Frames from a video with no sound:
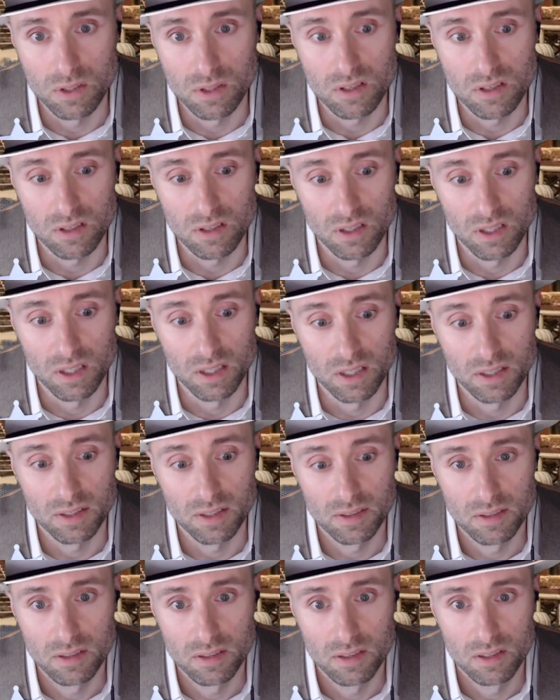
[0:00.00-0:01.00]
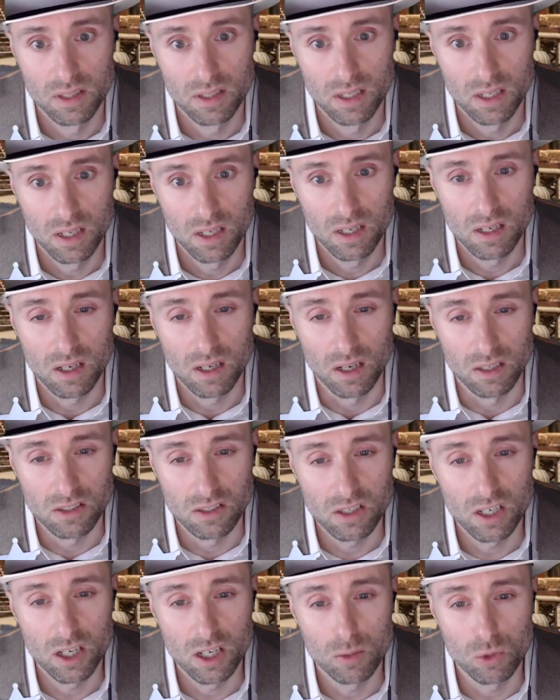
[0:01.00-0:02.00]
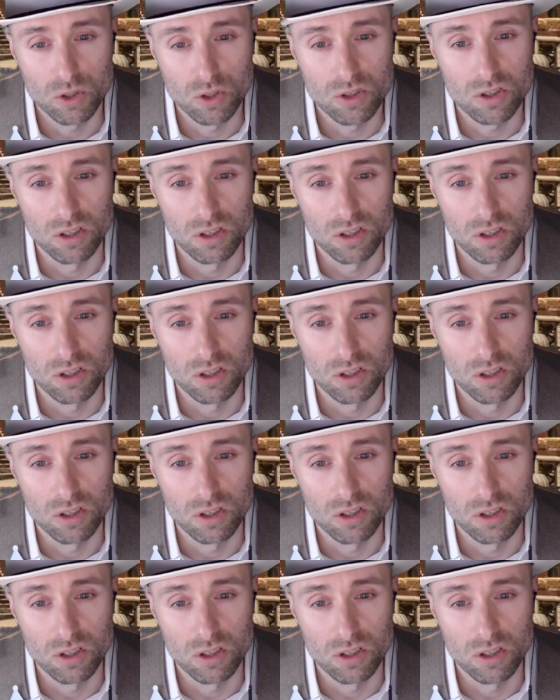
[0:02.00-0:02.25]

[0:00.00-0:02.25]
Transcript: It's a terrible